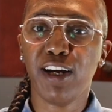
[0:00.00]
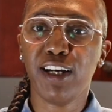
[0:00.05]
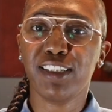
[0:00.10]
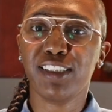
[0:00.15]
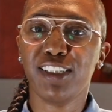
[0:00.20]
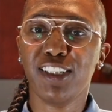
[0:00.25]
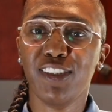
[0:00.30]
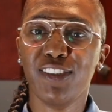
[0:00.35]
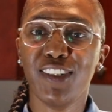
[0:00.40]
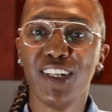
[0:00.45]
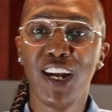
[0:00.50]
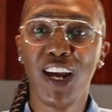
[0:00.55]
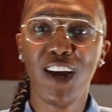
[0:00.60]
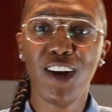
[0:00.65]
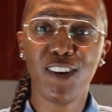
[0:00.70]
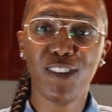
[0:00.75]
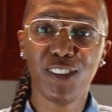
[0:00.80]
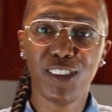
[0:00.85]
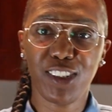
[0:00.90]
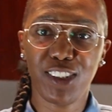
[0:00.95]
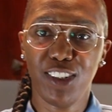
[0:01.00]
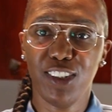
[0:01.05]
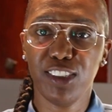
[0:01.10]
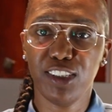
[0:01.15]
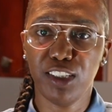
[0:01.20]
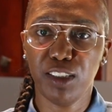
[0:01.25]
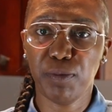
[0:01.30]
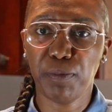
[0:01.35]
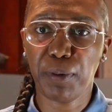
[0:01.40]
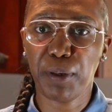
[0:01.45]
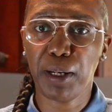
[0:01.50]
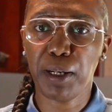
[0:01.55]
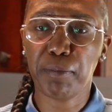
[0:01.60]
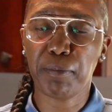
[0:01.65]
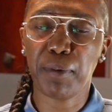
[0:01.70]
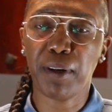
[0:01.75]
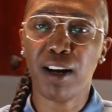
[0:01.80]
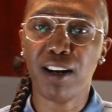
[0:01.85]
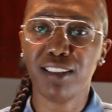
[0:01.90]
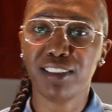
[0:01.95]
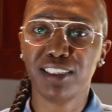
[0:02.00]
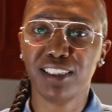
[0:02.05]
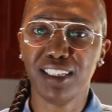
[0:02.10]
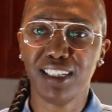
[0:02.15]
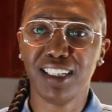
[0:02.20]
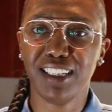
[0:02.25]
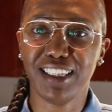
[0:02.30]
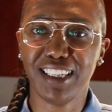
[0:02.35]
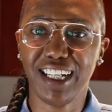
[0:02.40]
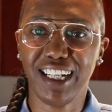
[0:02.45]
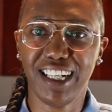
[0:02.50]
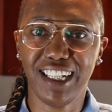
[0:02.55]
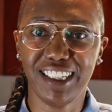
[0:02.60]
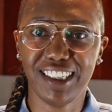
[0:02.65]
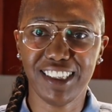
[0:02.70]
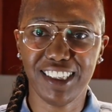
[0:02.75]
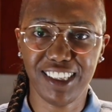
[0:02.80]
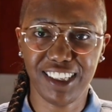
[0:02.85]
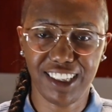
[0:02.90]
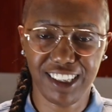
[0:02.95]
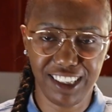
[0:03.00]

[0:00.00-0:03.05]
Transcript: right, so now we're going to prep our chicken thighs.